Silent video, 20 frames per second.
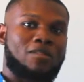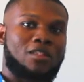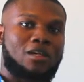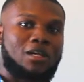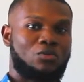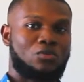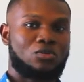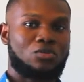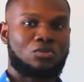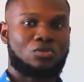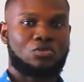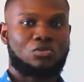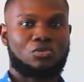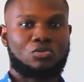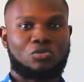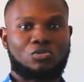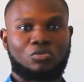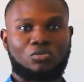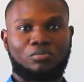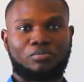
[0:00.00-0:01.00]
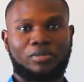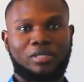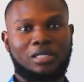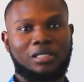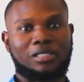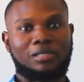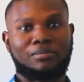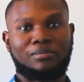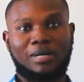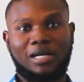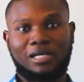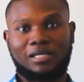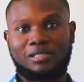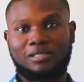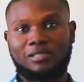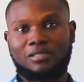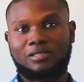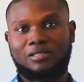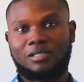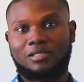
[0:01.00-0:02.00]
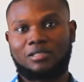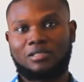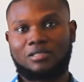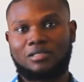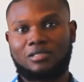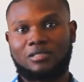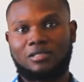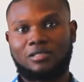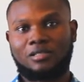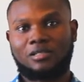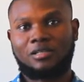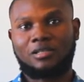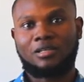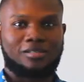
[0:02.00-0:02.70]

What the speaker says: I want you to bear in mind that